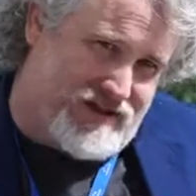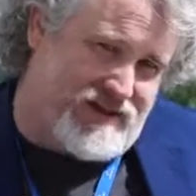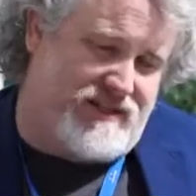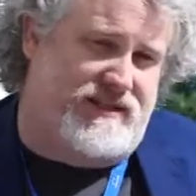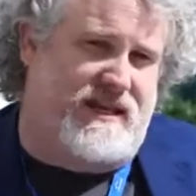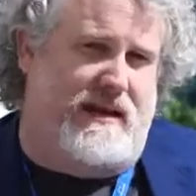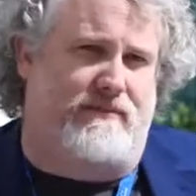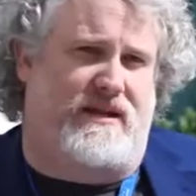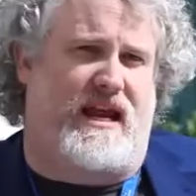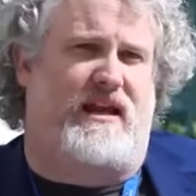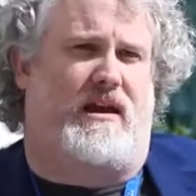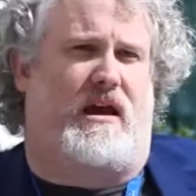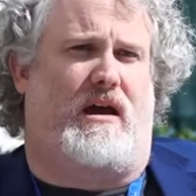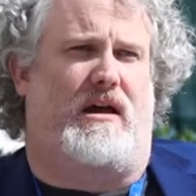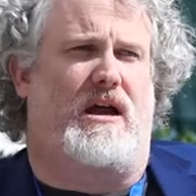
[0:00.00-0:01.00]
the same
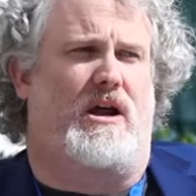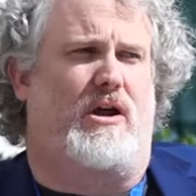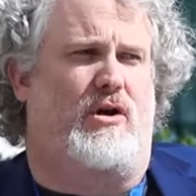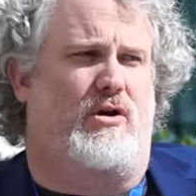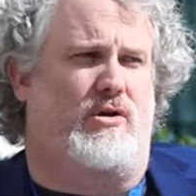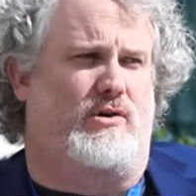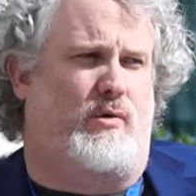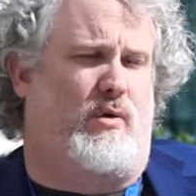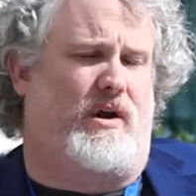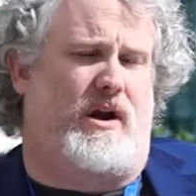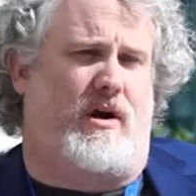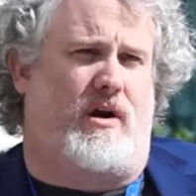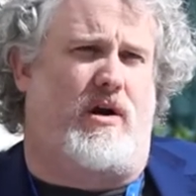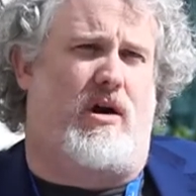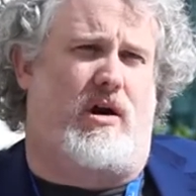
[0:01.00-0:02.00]
data who's
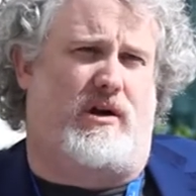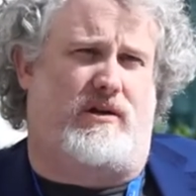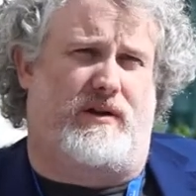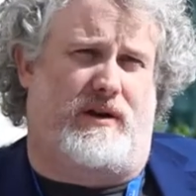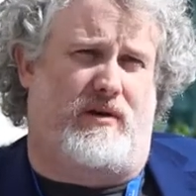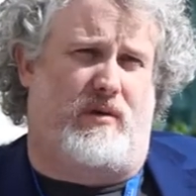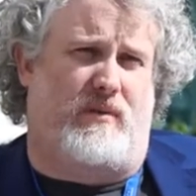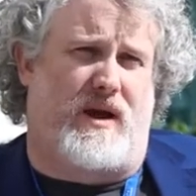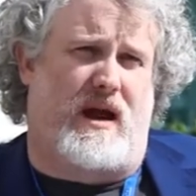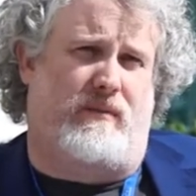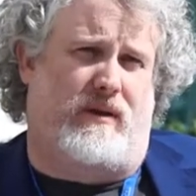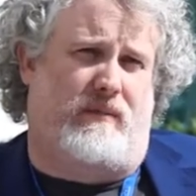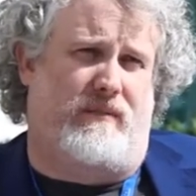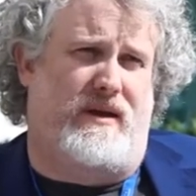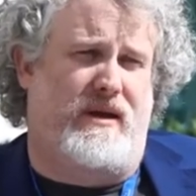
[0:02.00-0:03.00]
working on a hard clinical
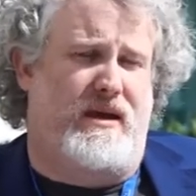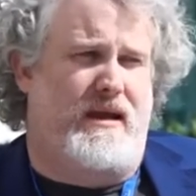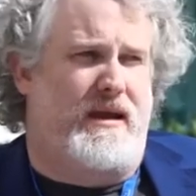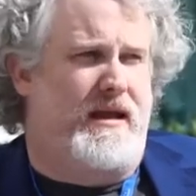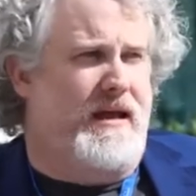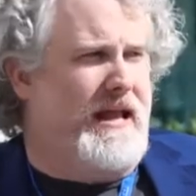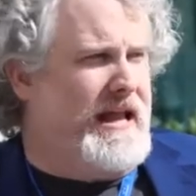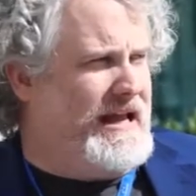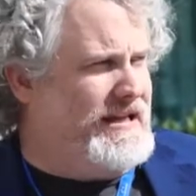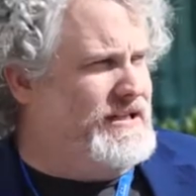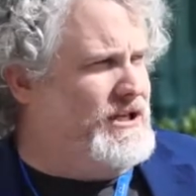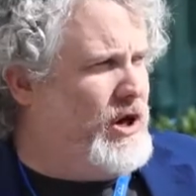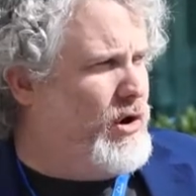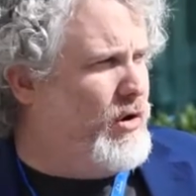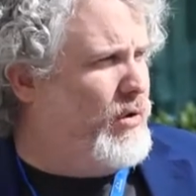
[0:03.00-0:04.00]
problem? And
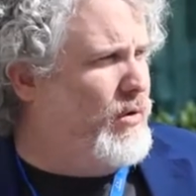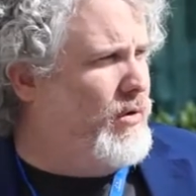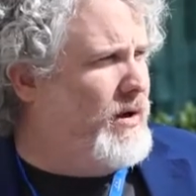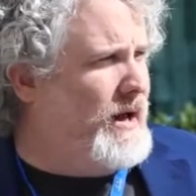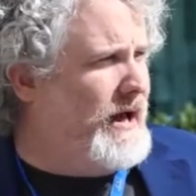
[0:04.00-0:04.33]
so